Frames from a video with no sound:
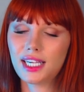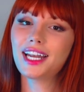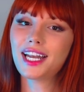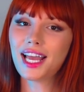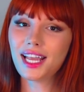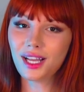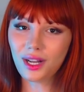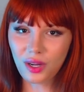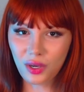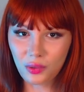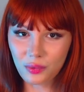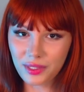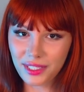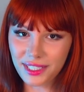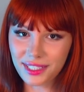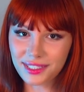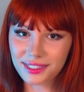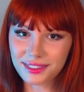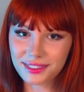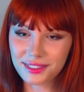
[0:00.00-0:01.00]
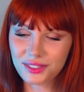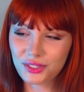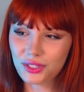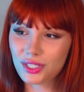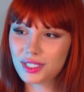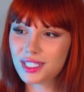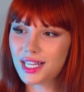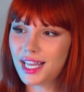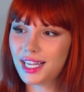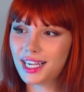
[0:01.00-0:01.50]
And I own it,
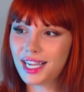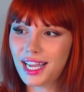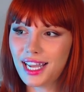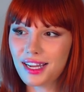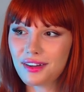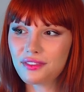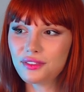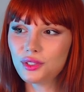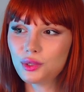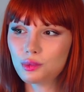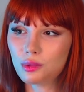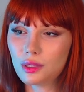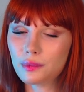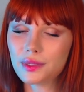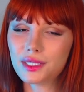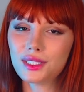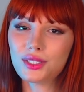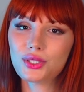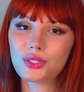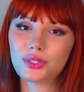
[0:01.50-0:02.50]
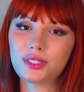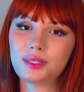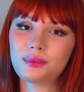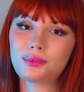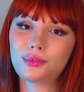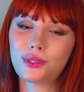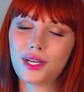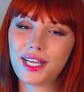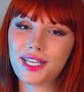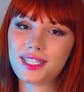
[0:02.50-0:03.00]
just like every woman should
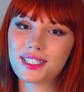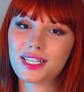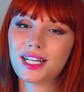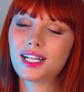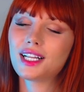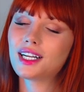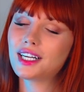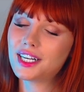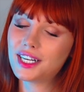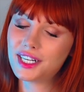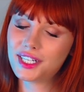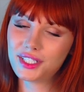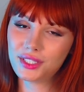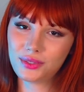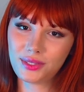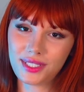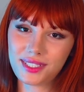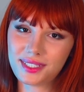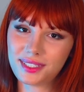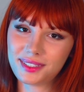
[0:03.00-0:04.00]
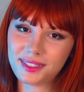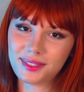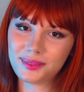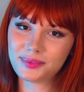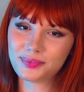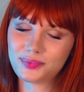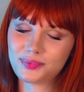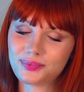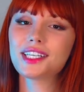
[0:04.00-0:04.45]
embrace her unicity.